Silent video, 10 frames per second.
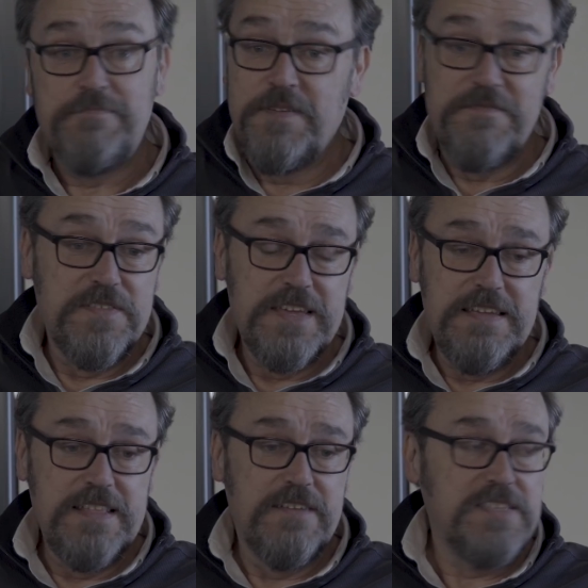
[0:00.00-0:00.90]
But for
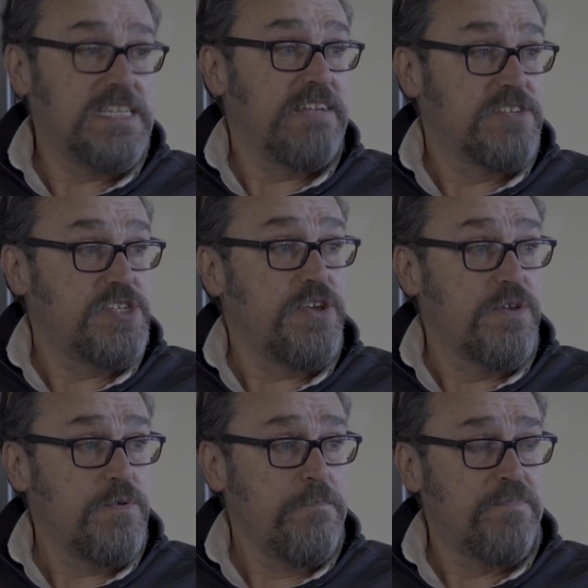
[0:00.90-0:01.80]
the Series
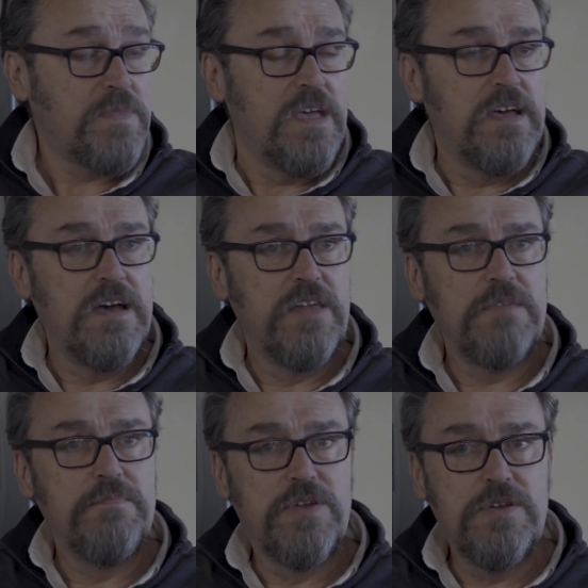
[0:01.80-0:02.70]
2, I
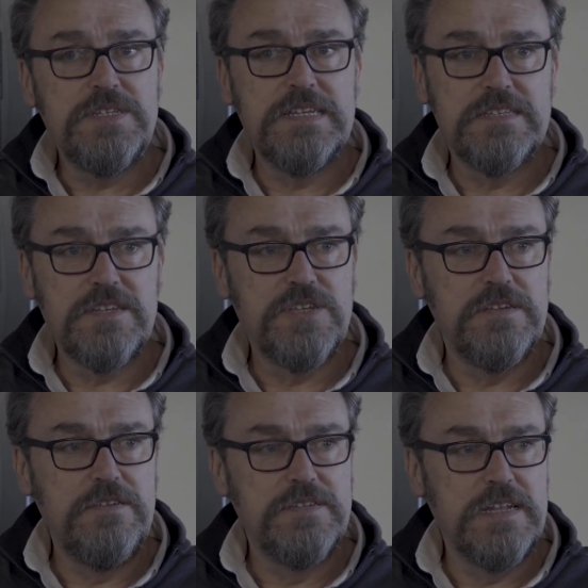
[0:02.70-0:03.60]
think because it's such a
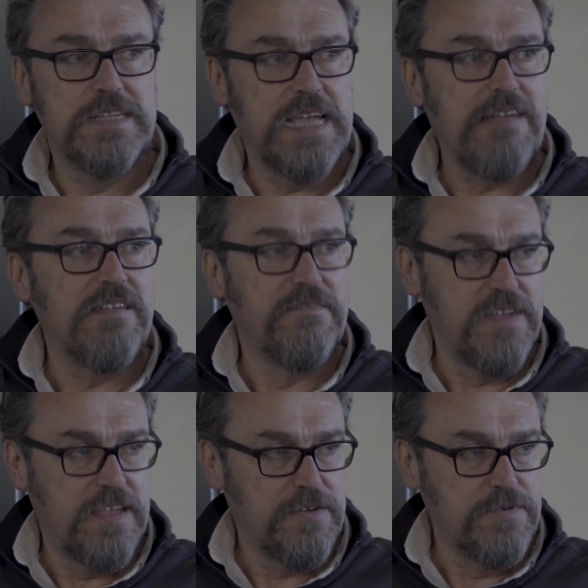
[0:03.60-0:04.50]
utilitarian
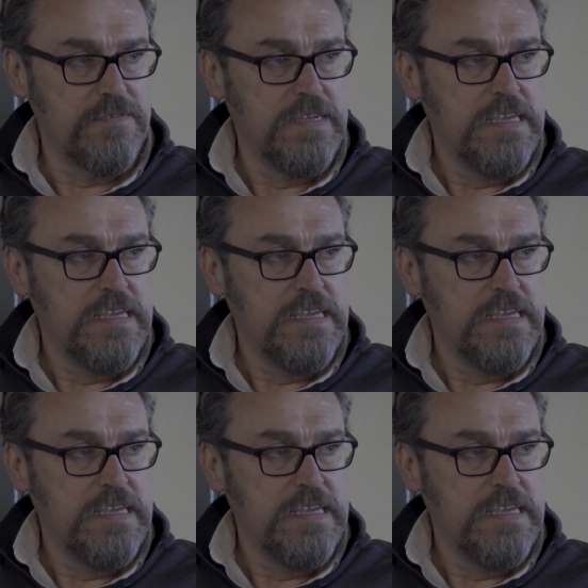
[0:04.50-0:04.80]
vehicle,